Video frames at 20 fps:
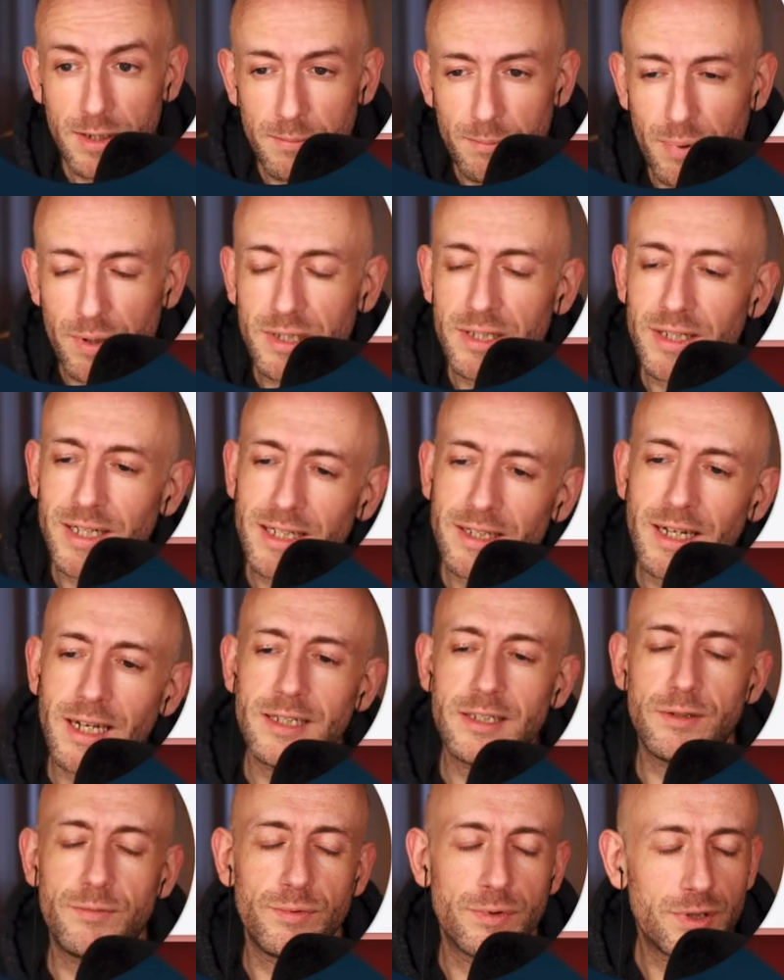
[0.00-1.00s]
But in that
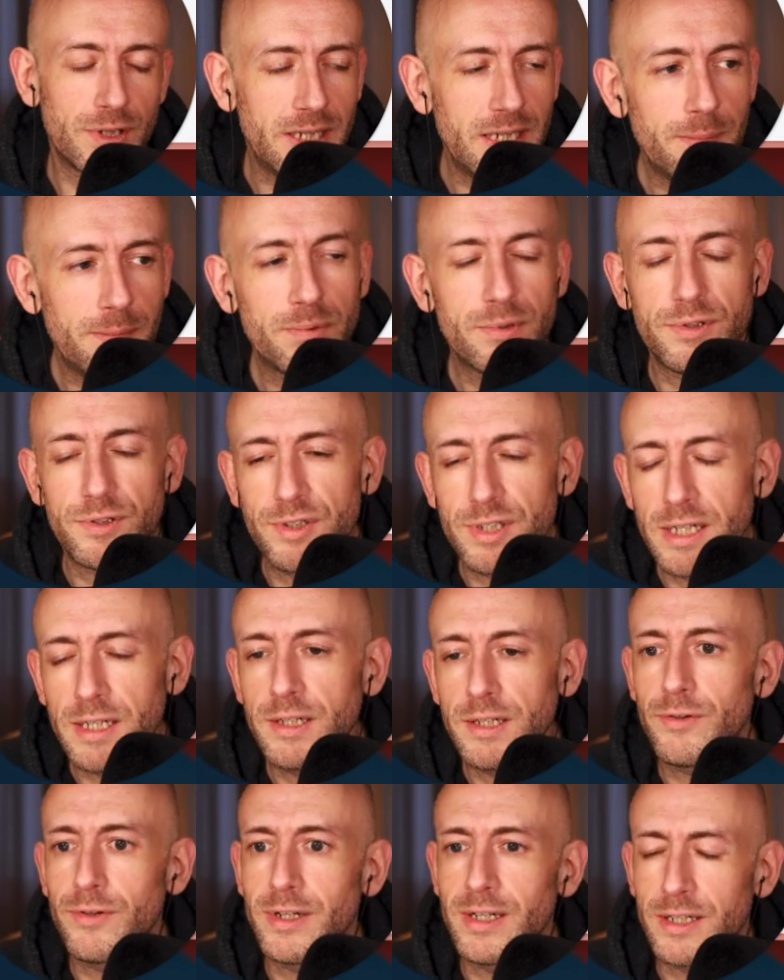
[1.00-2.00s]
case, it will keep
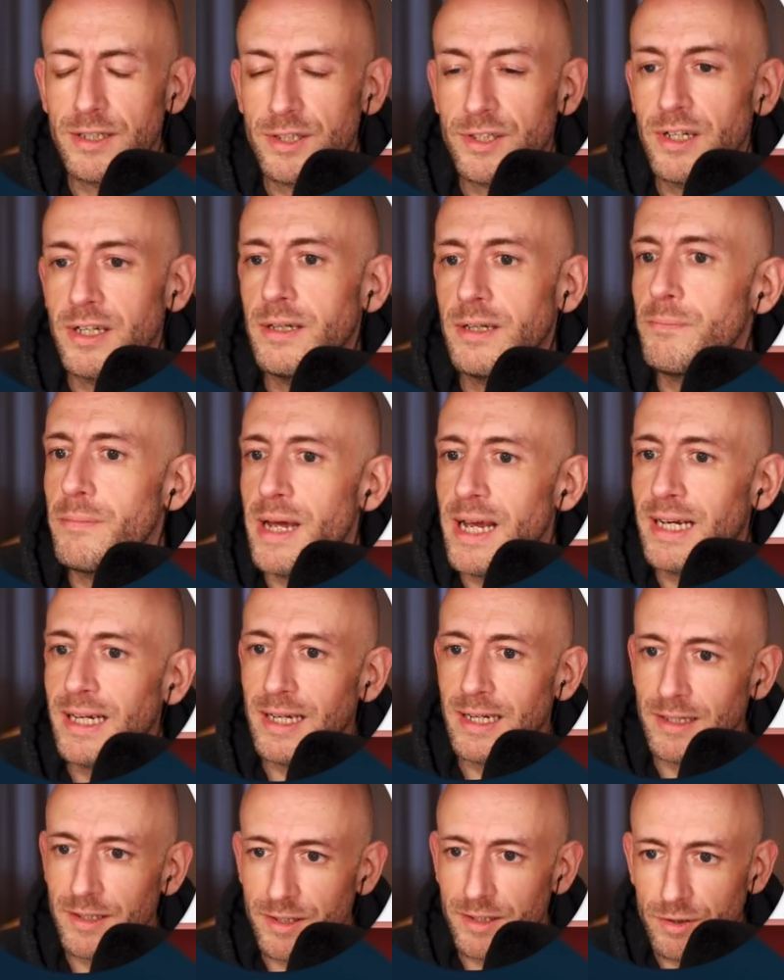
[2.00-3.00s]
continuously
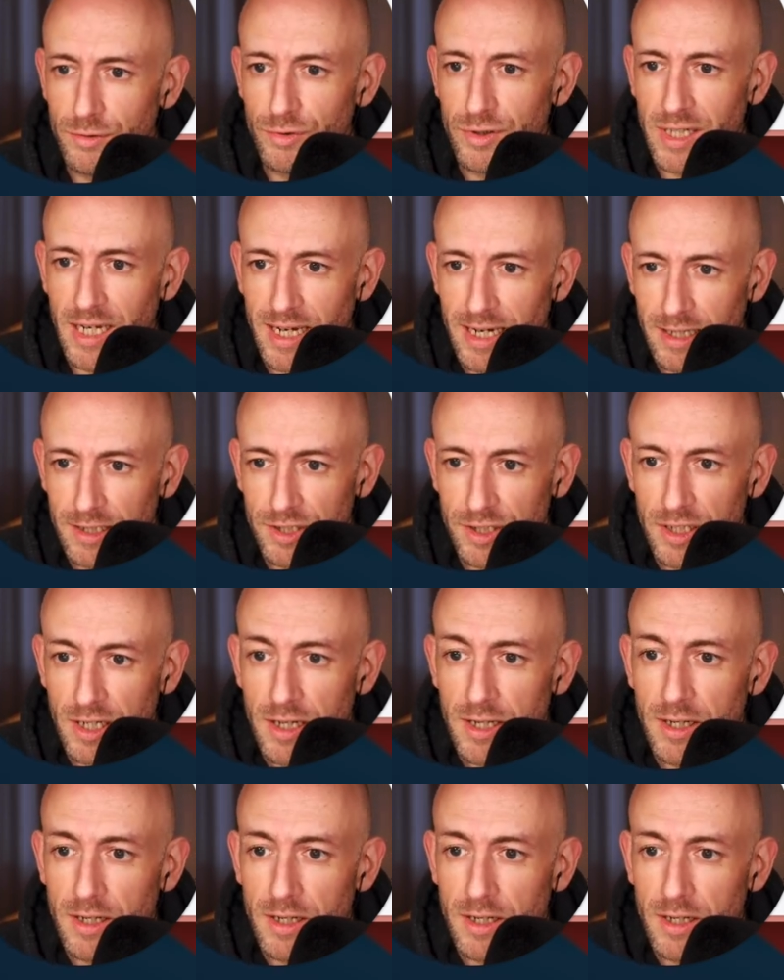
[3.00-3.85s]
making new tags